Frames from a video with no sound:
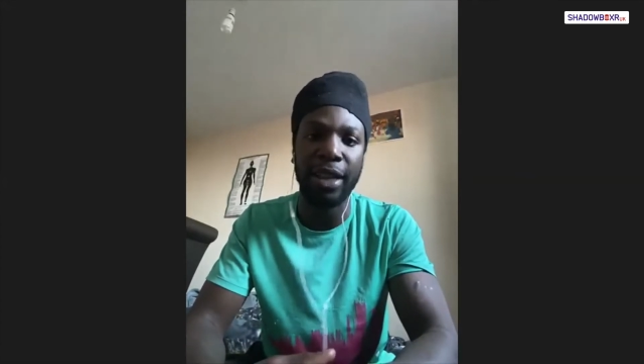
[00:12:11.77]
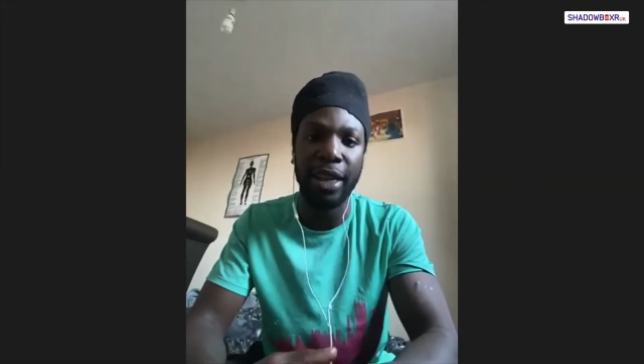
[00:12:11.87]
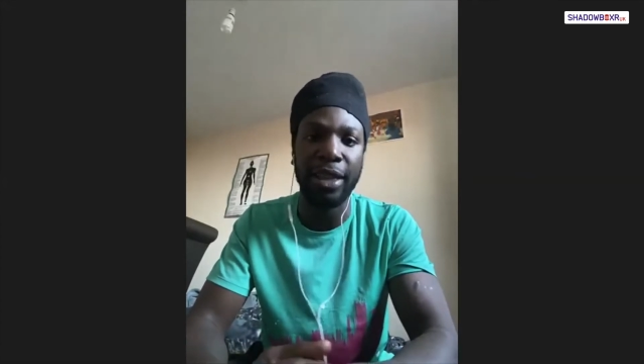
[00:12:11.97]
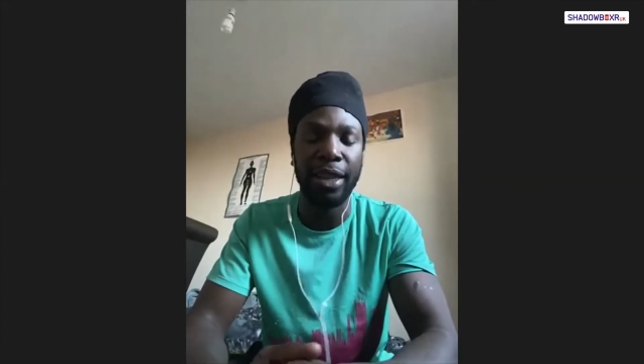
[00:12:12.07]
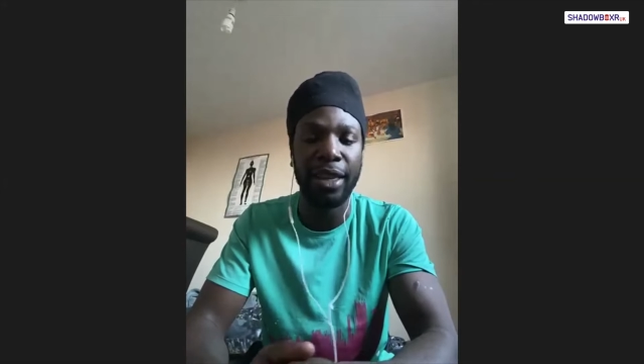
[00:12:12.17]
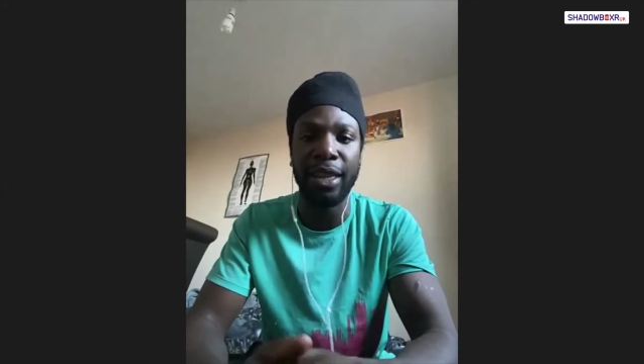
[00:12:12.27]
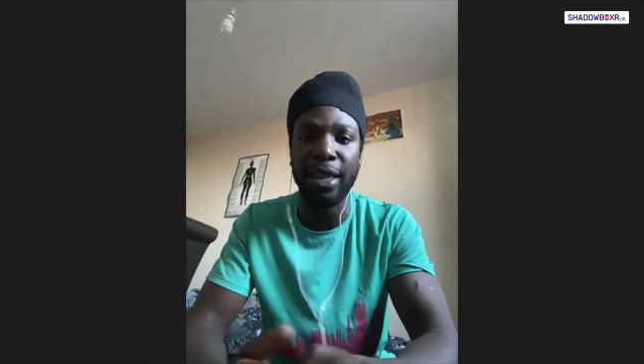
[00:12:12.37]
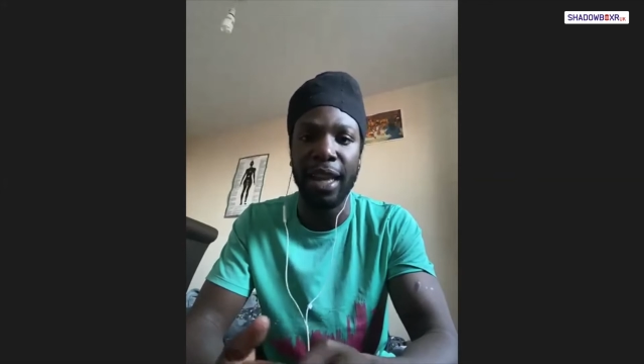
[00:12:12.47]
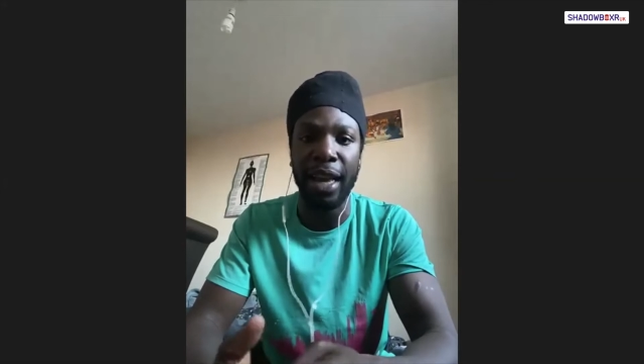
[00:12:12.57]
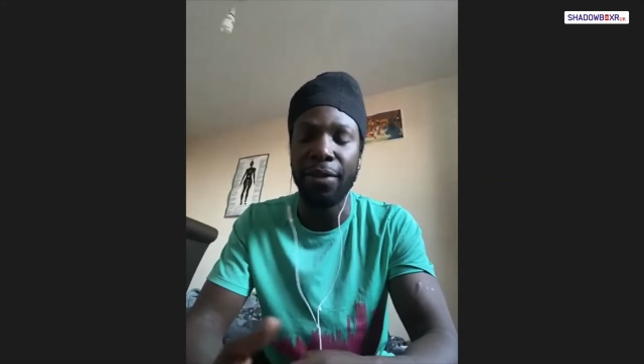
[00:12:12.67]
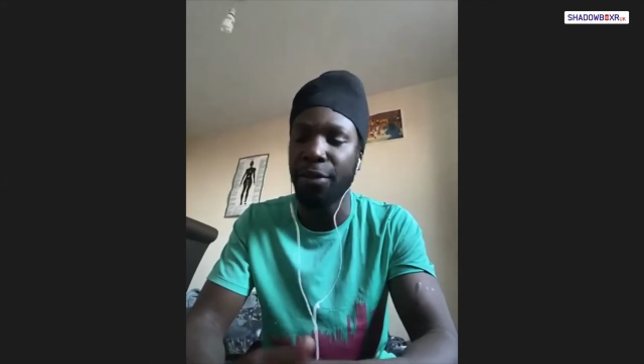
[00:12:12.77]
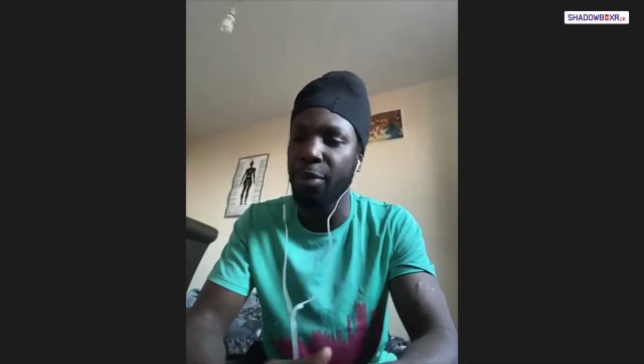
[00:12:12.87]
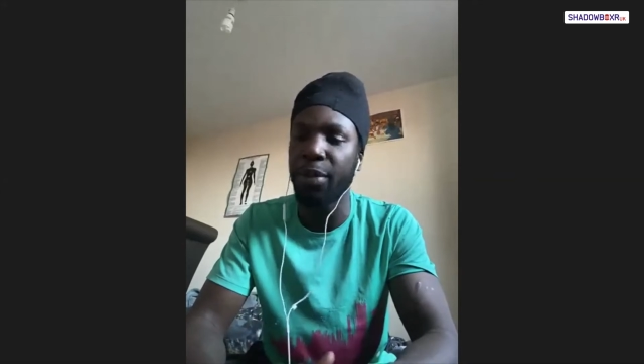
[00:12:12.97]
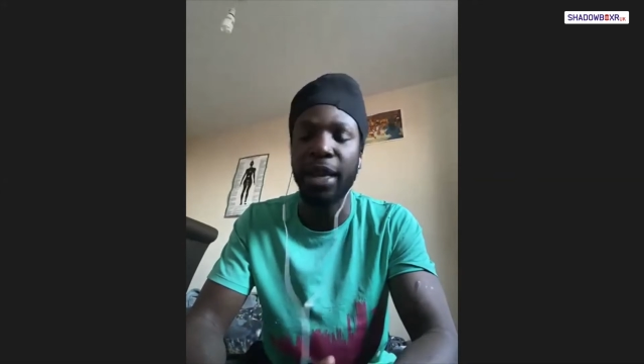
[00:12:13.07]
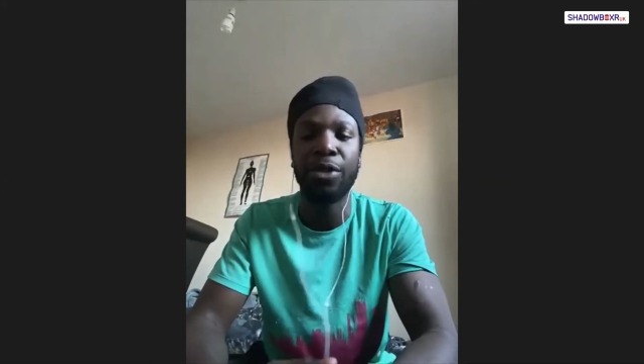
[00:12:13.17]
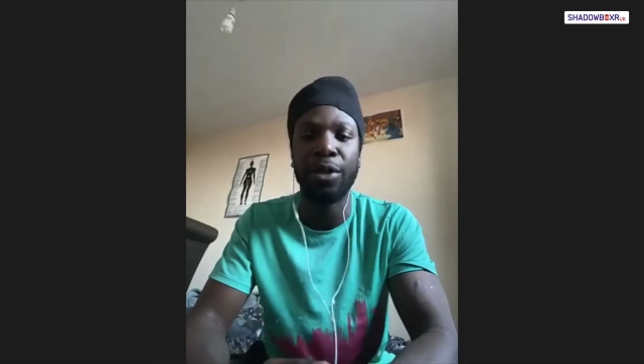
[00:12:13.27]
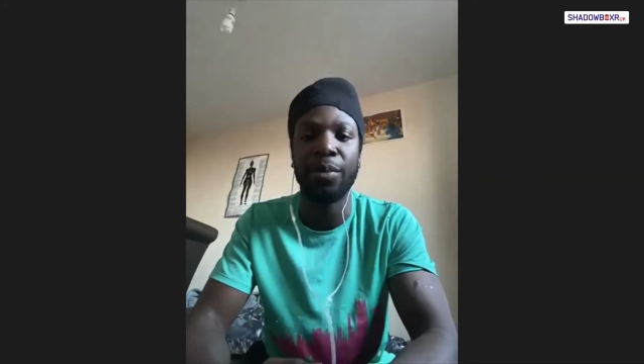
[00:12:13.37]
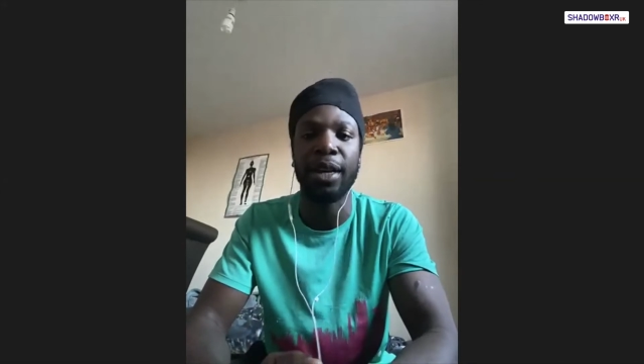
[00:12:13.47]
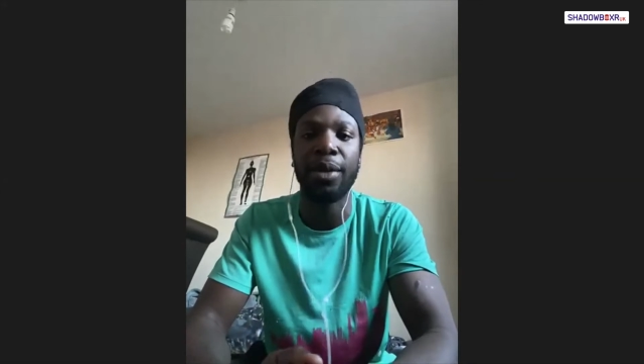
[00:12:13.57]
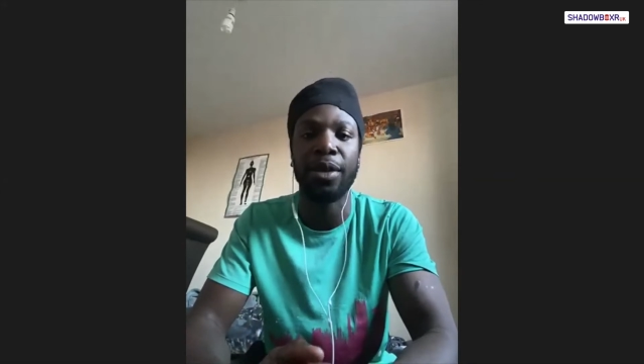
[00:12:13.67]
And fair play to him,
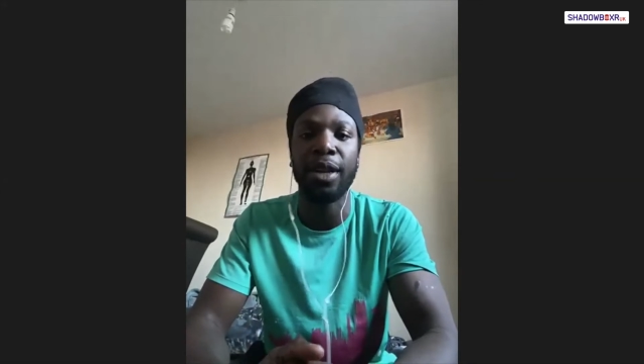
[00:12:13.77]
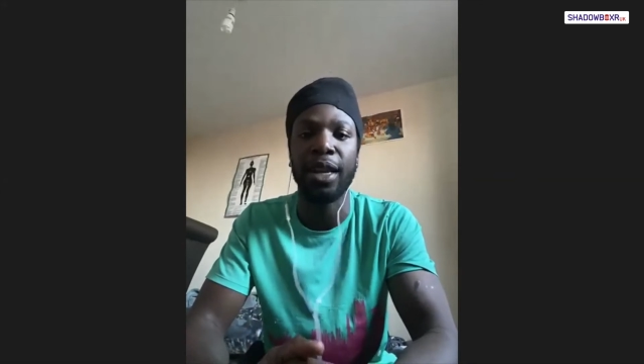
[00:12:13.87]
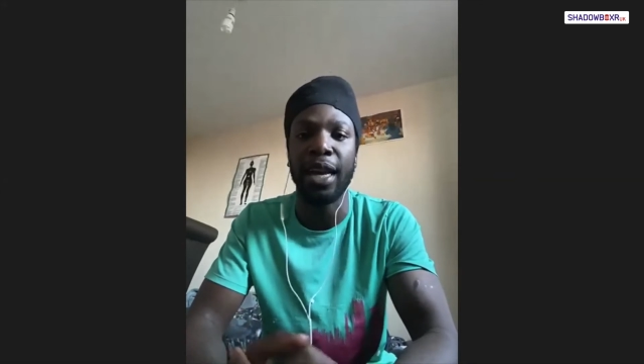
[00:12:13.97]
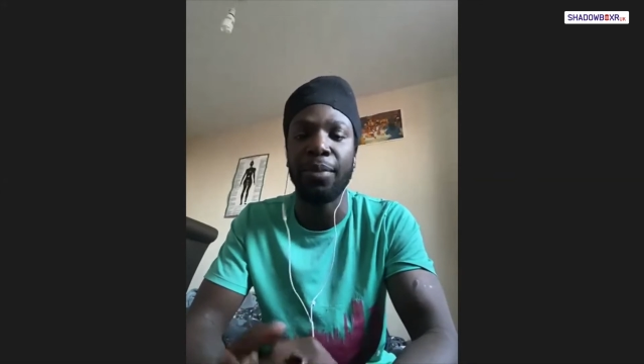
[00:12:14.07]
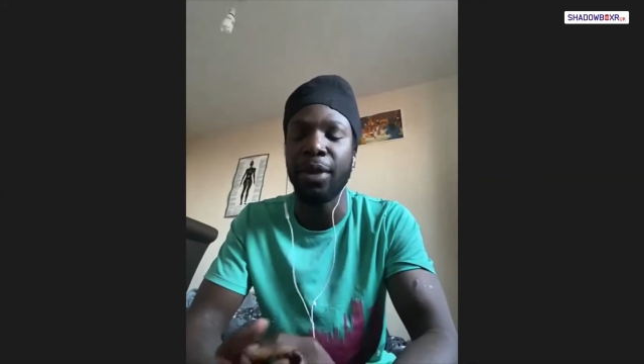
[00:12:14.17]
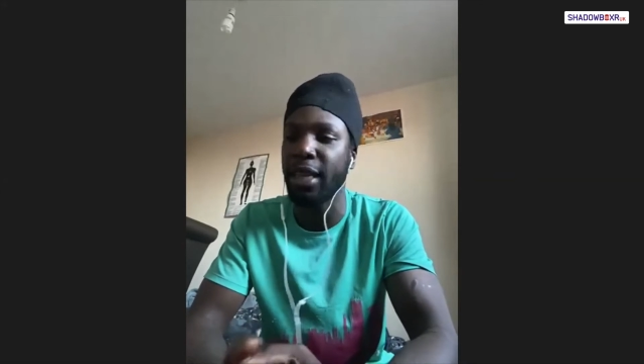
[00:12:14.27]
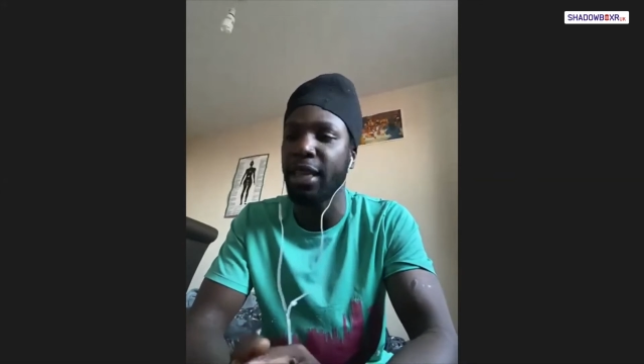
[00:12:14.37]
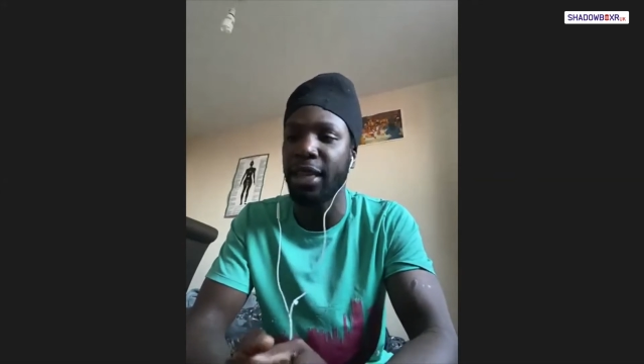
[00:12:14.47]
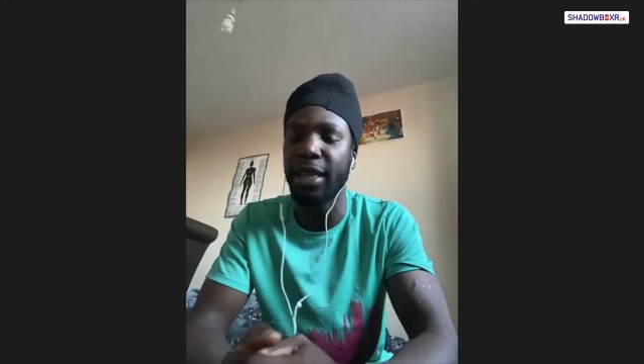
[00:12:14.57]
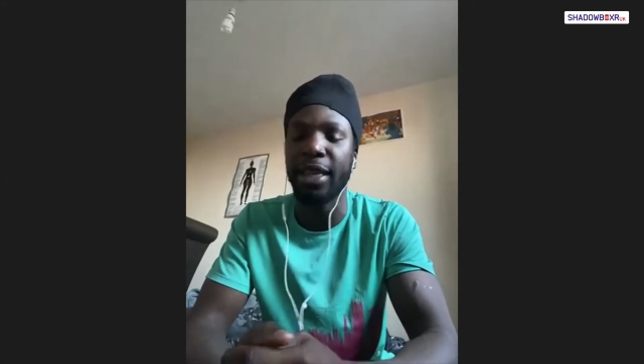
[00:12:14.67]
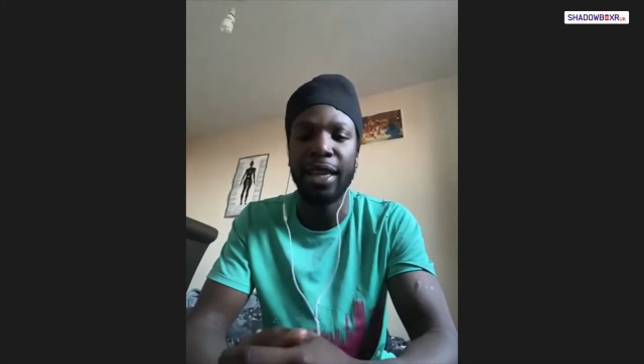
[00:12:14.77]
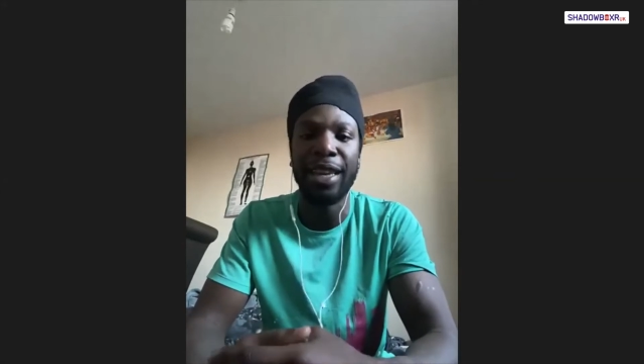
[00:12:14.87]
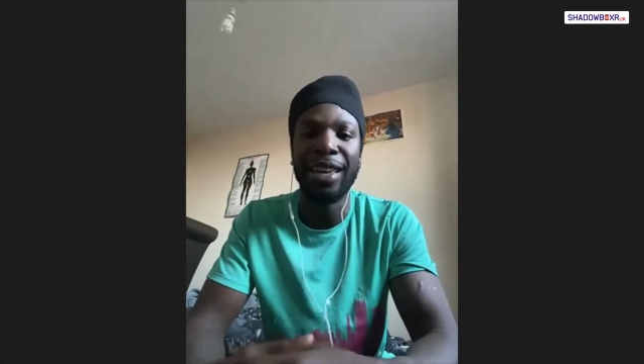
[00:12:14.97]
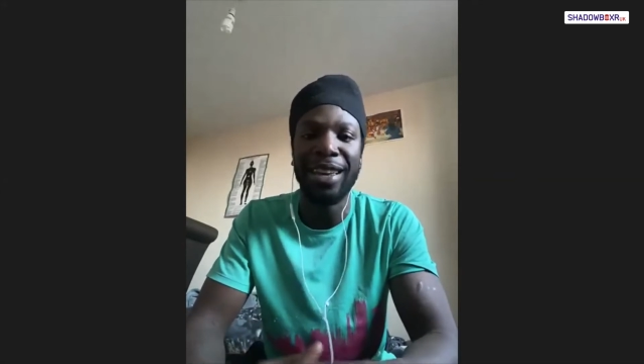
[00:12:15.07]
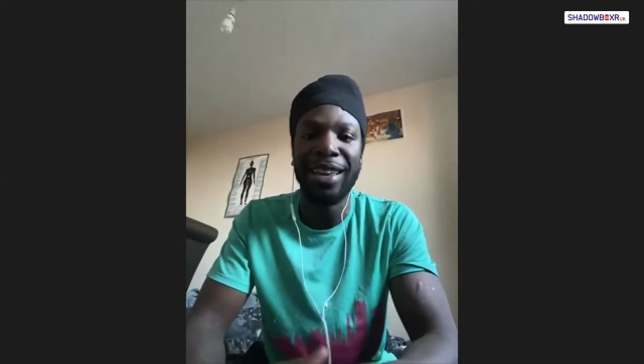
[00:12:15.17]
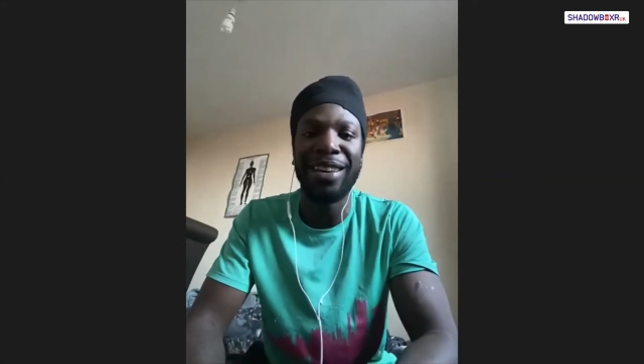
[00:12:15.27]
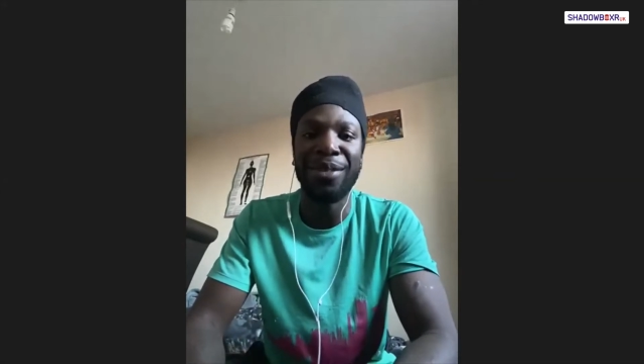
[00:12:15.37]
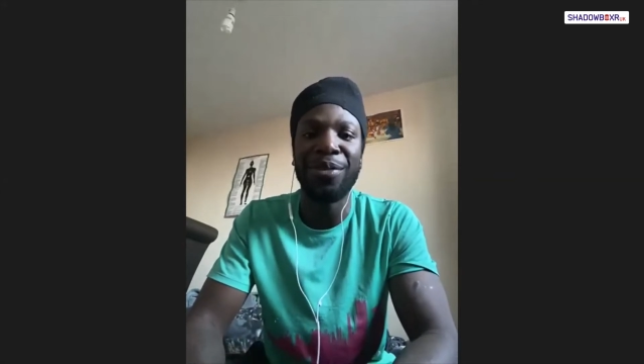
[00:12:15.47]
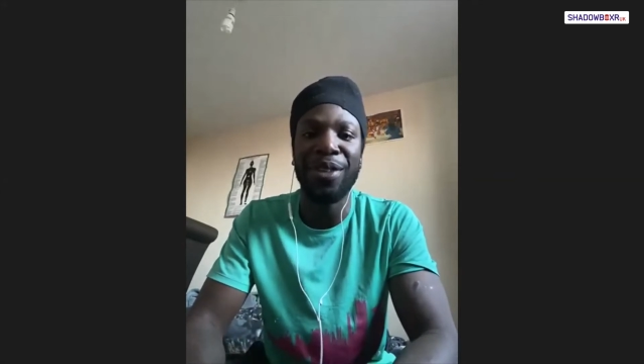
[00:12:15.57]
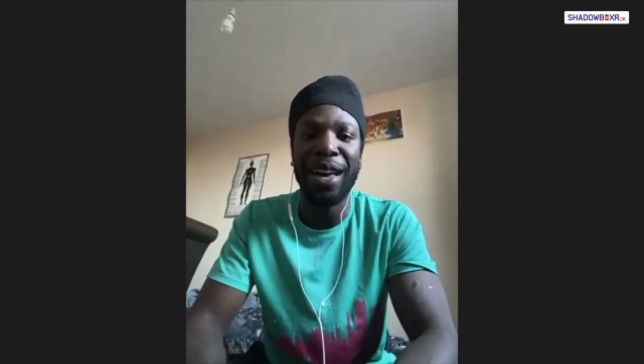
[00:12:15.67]
man. I'm not going to lie, man. He can fight,